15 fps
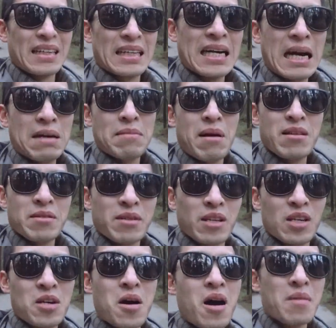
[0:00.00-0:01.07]
Kind of reminds me of the
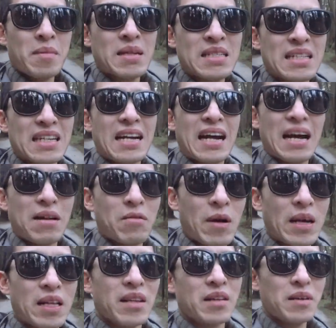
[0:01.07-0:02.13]
comments that I
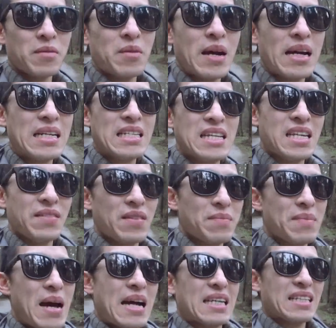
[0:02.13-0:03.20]
regularly read, even
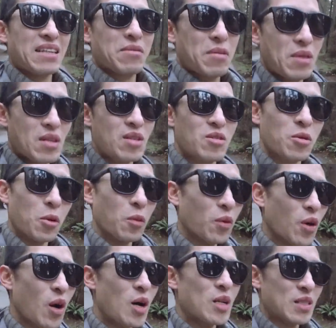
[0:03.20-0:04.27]
back like when the drone
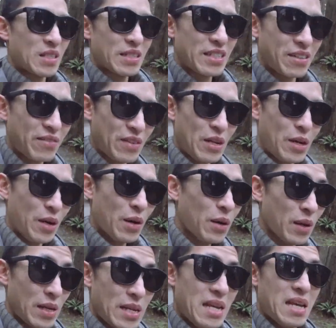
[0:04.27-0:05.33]
laws and stuff here
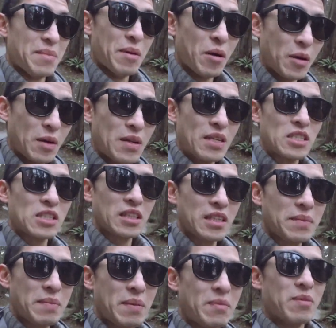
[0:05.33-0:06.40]
like came out
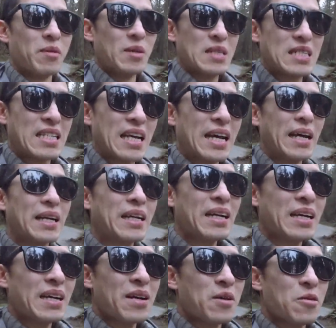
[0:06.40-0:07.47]
initially, people were saying,
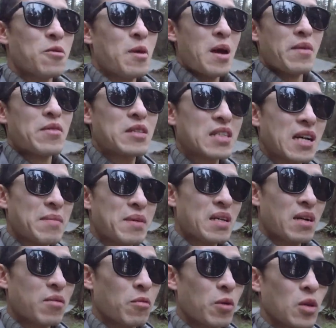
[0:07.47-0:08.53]
whoever's coming
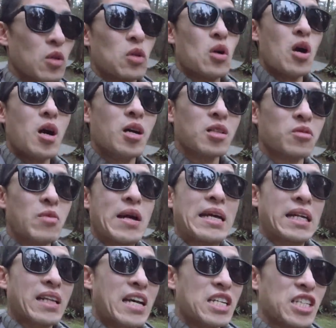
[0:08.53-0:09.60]
up with laws,
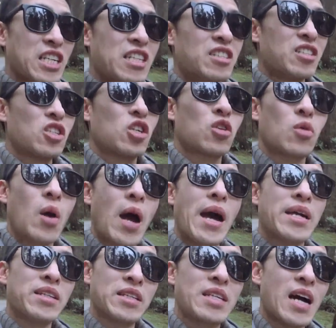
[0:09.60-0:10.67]
regulations,
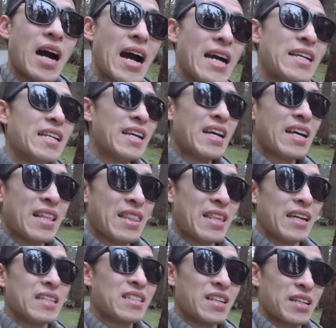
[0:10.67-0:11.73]
trying to guide
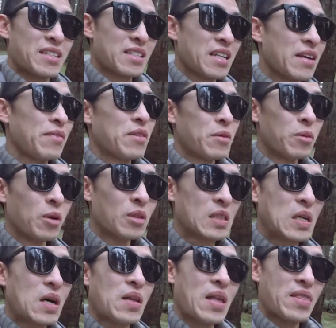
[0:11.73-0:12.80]
things like safety rules
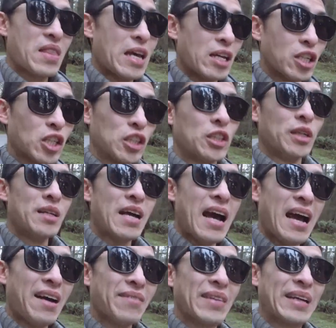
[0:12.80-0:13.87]
and all that, they should
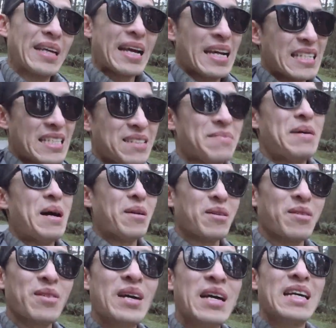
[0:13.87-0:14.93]
have like X amount
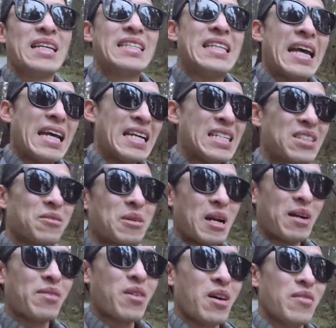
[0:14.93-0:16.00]
of days or
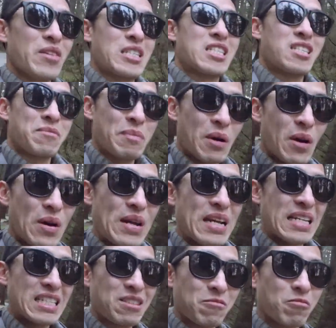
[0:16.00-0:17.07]
whatever of
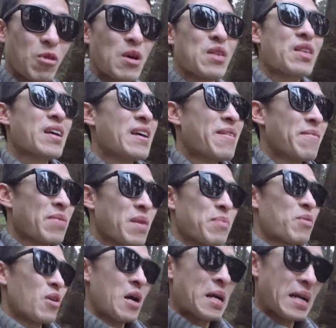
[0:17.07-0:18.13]
experience with the
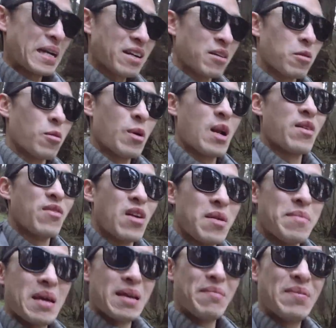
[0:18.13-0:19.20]
product or whatever it
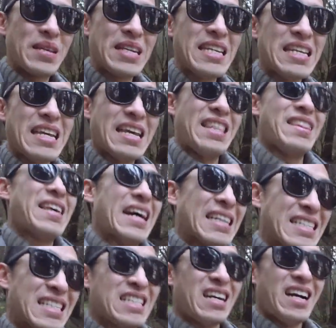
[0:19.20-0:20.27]
may be in
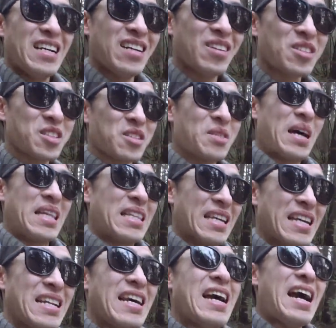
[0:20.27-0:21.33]
that style, so that they
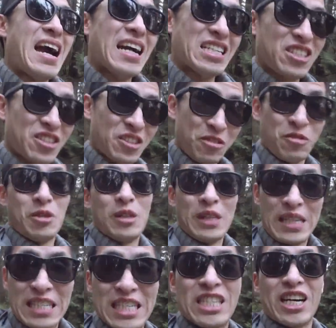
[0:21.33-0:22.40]
can
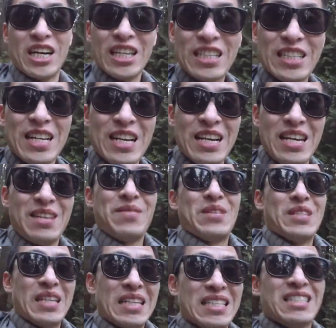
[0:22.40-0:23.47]
accurately judge if it's like